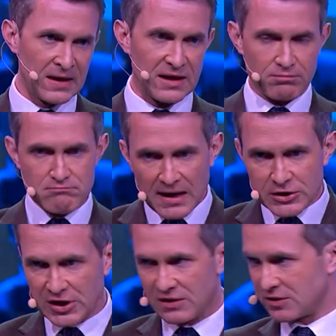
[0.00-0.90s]
It's
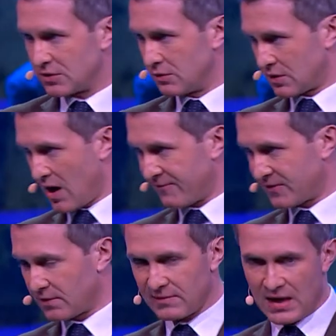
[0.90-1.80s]
much easier to look
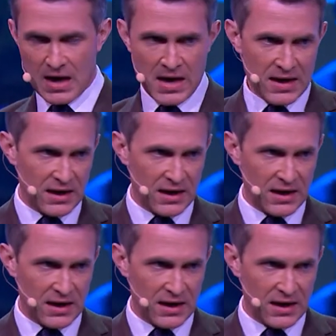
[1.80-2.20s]
after them there.